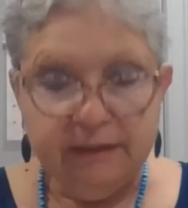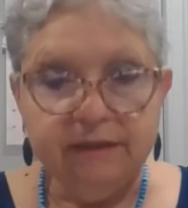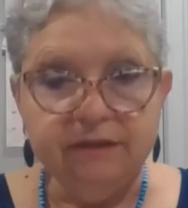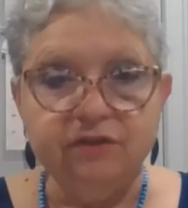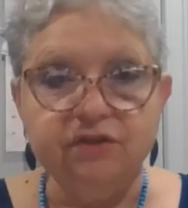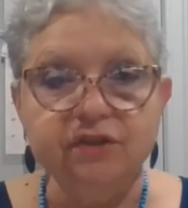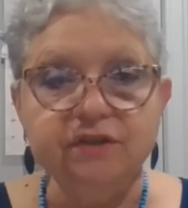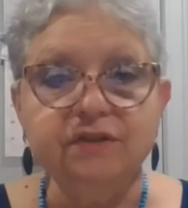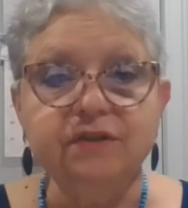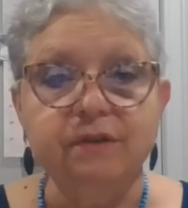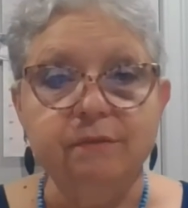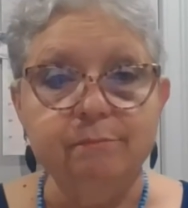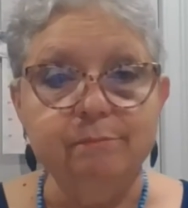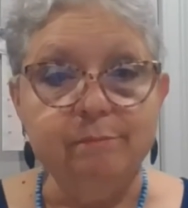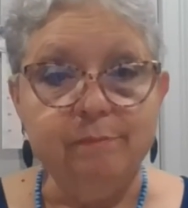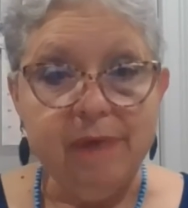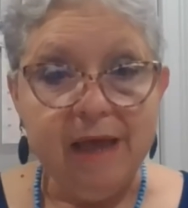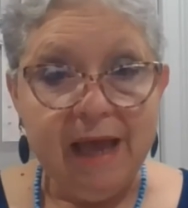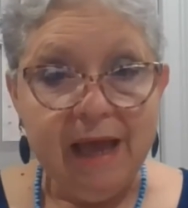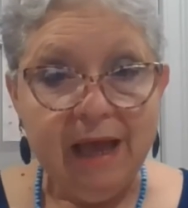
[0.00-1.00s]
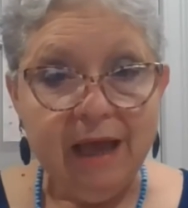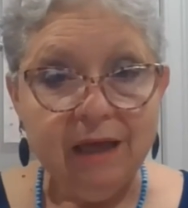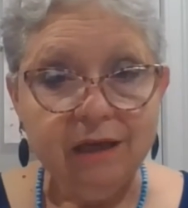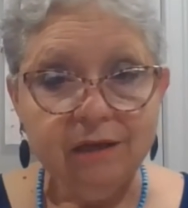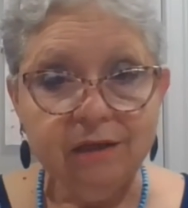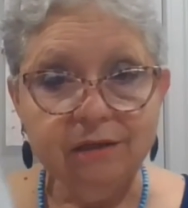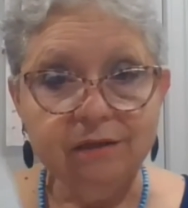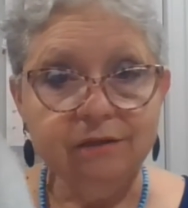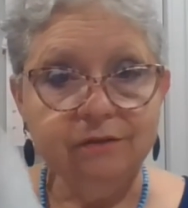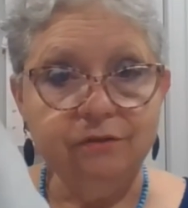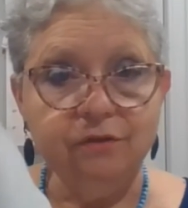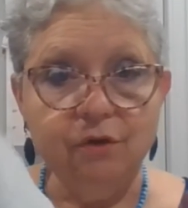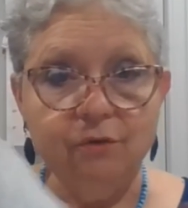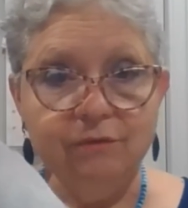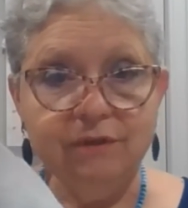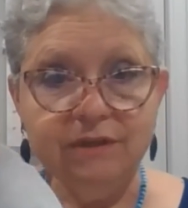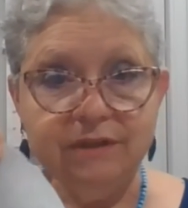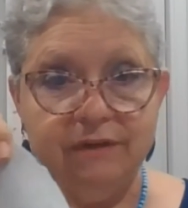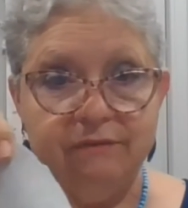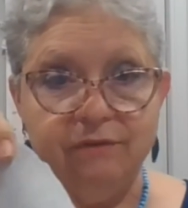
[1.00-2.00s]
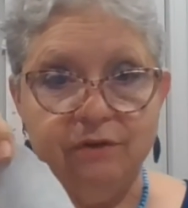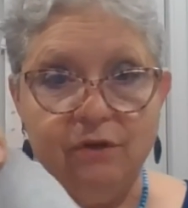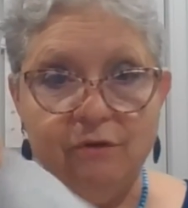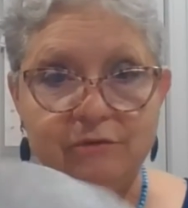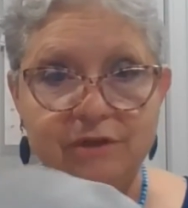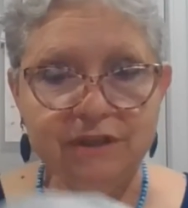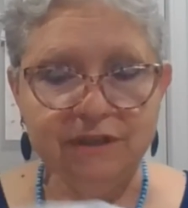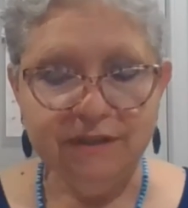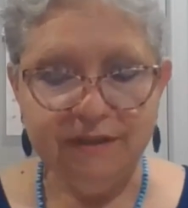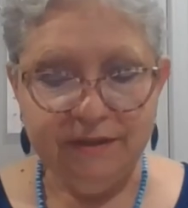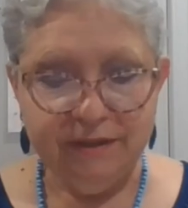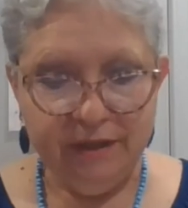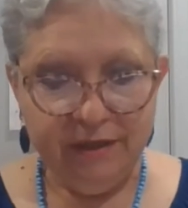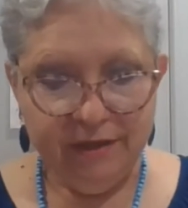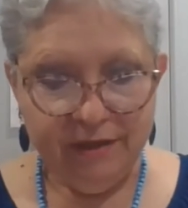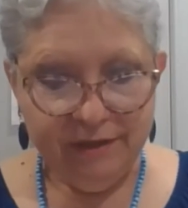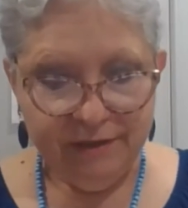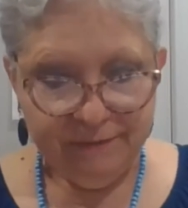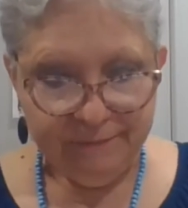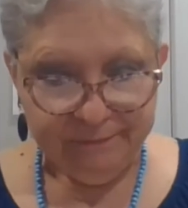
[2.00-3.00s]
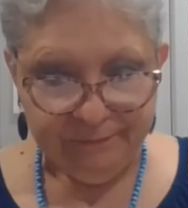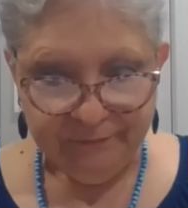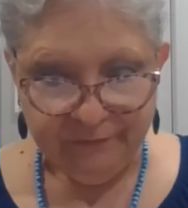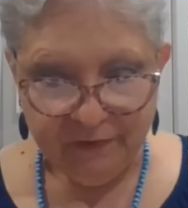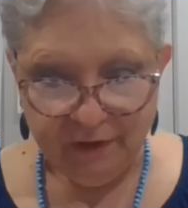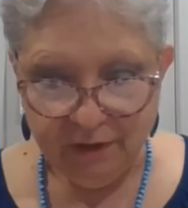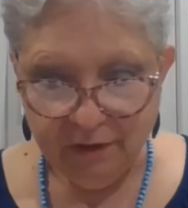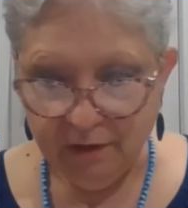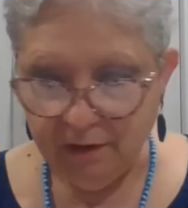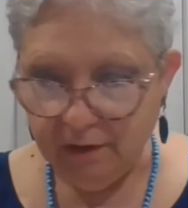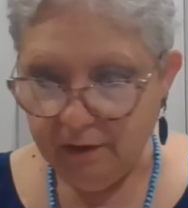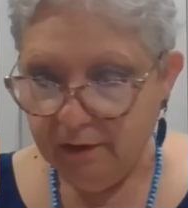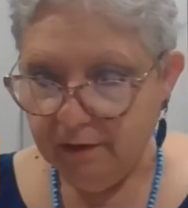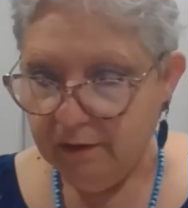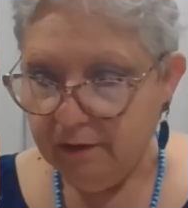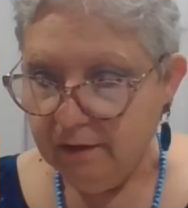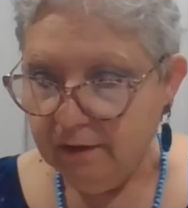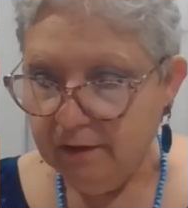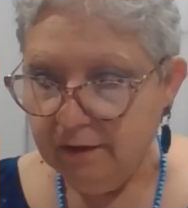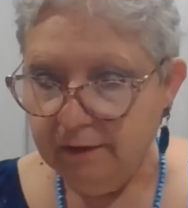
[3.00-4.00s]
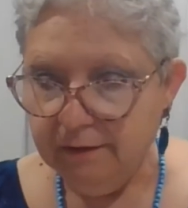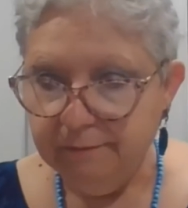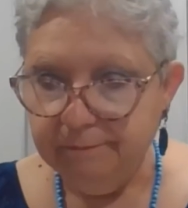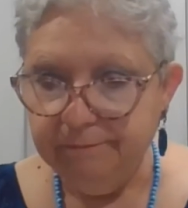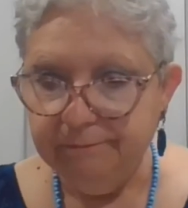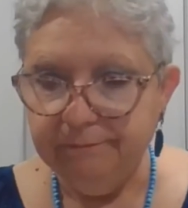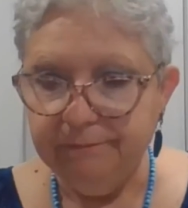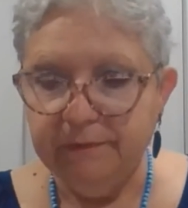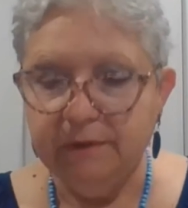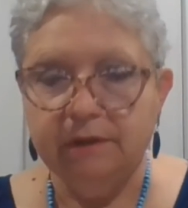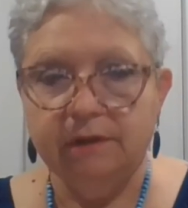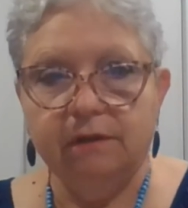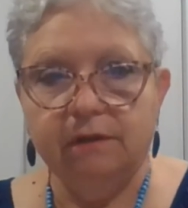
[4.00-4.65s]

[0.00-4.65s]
it is just the back. No one's ever going to see it. I'm